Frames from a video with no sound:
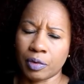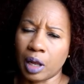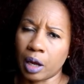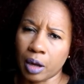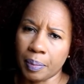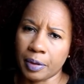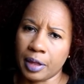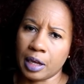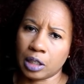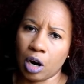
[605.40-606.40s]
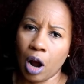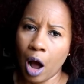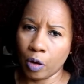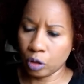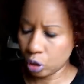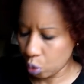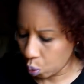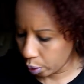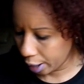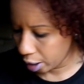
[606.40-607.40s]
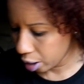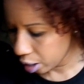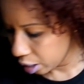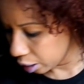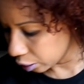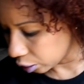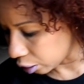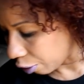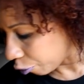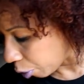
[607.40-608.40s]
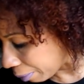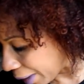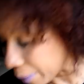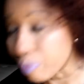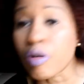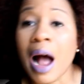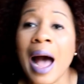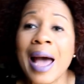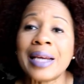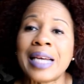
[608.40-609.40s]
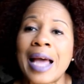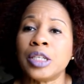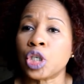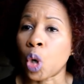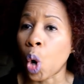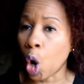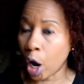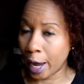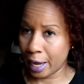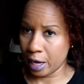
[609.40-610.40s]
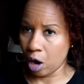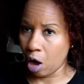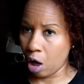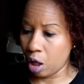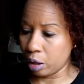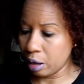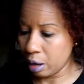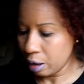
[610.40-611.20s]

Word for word: well, a couple things are houseware. So, but my pride and joy, y'all,